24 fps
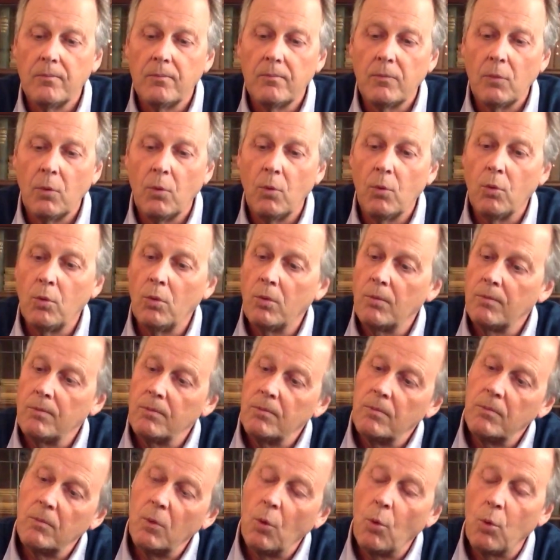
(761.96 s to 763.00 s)

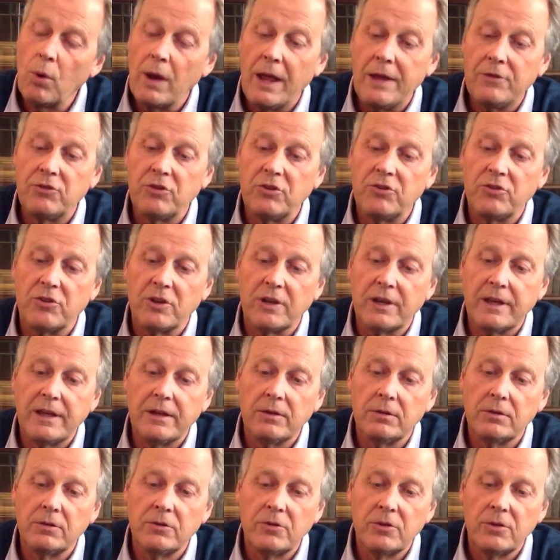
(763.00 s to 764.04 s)
all edges are
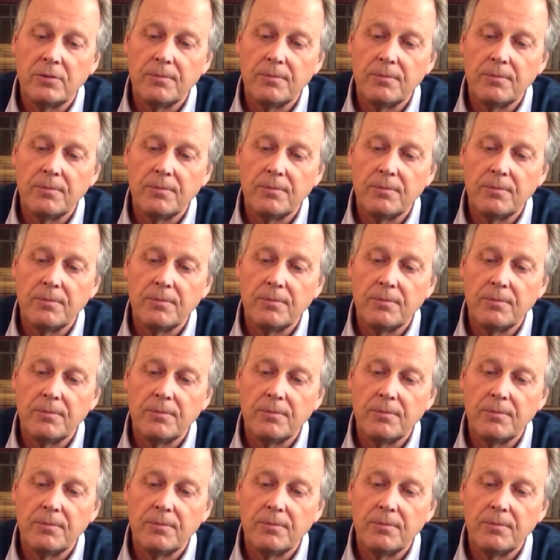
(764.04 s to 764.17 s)
gilt,